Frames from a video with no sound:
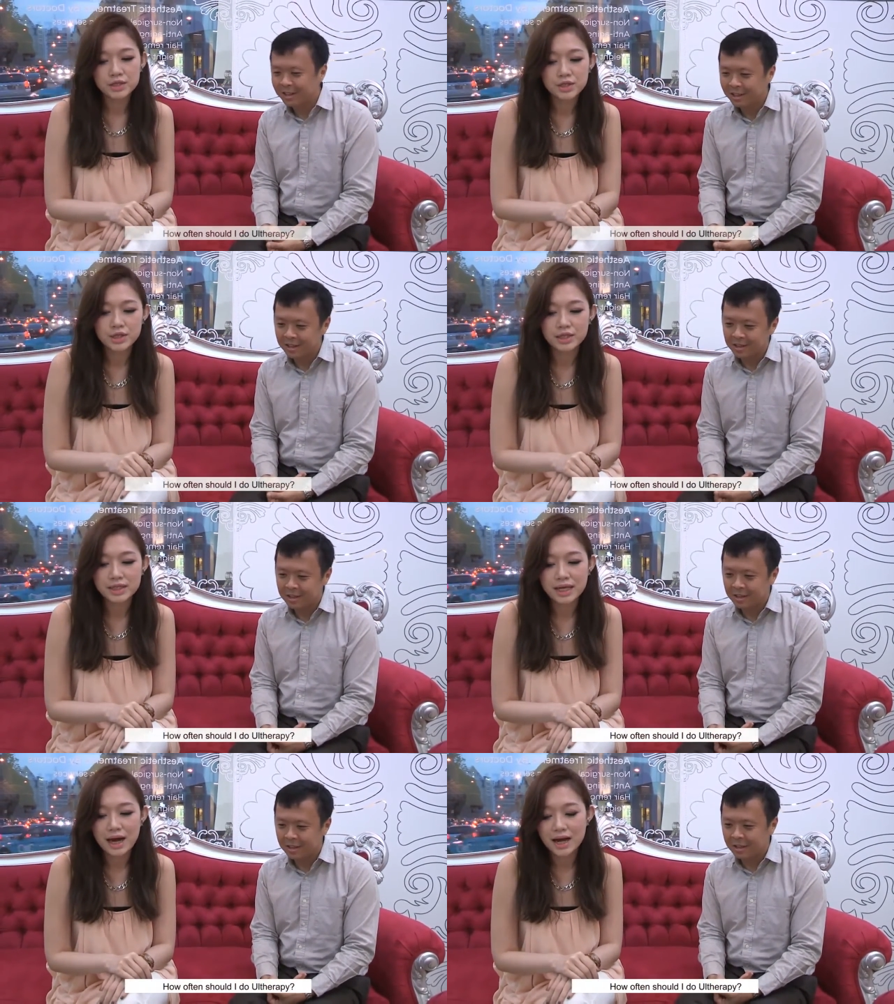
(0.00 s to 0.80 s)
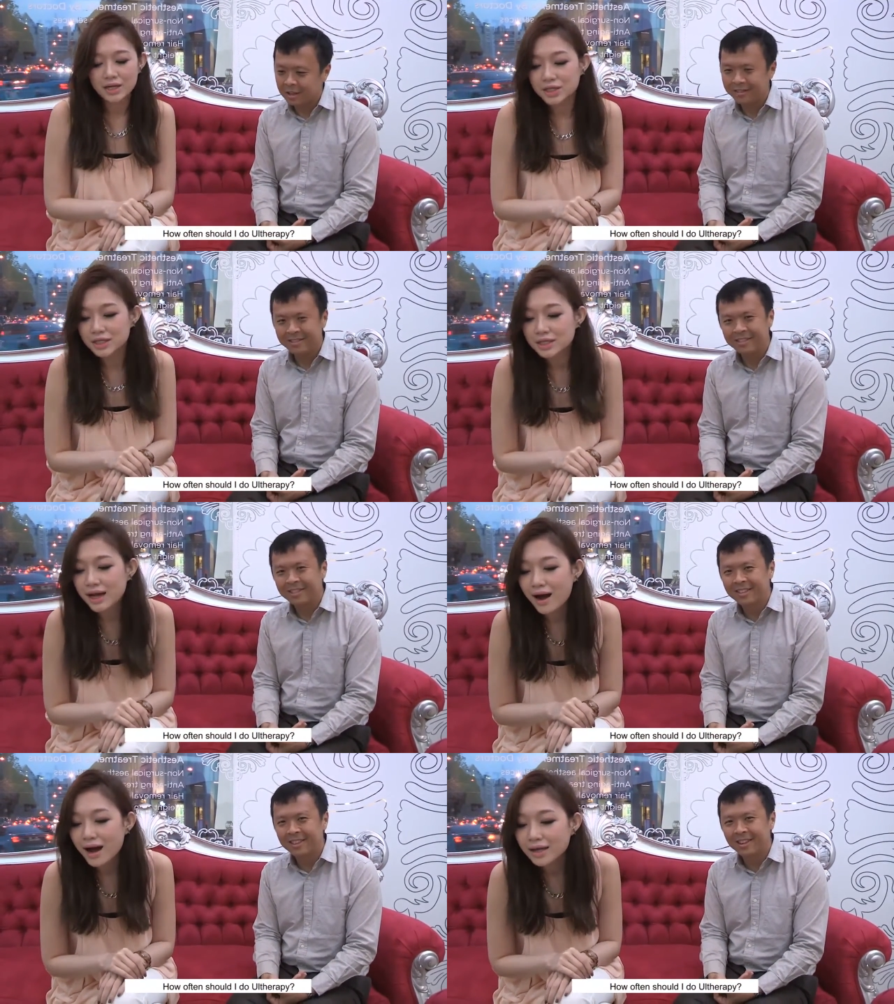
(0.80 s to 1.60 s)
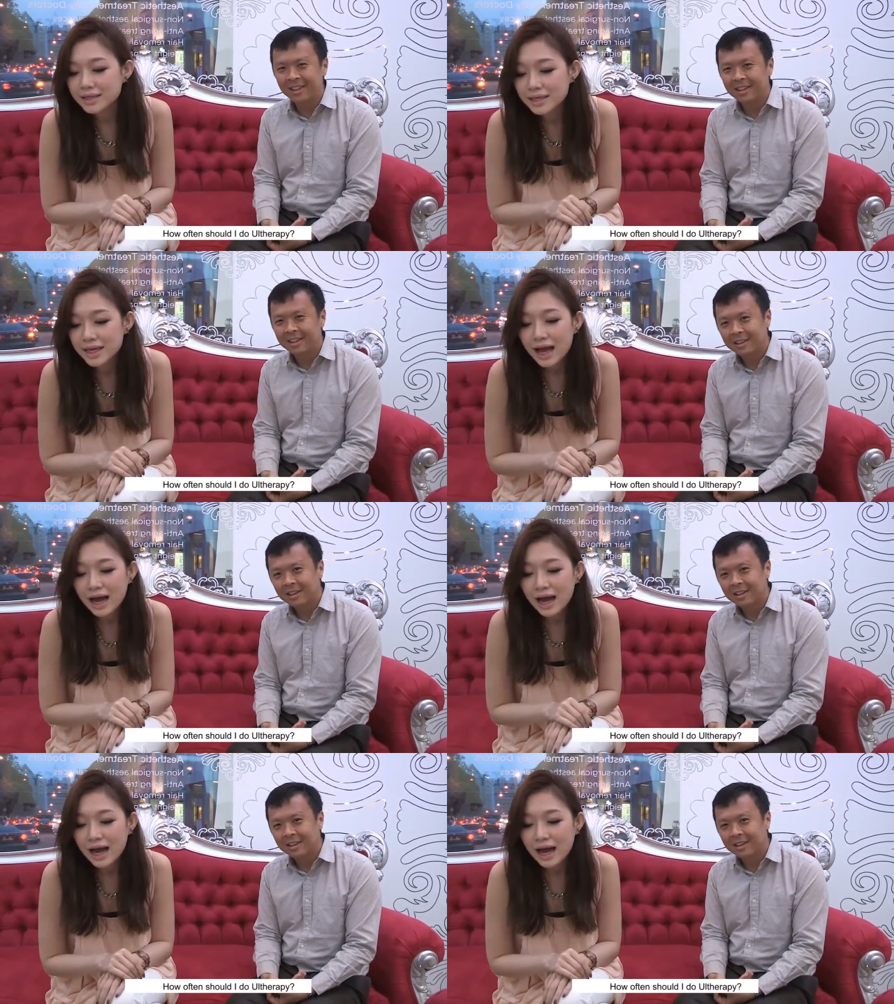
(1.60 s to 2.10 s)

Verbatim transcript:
Speaker 1: She's she's asked,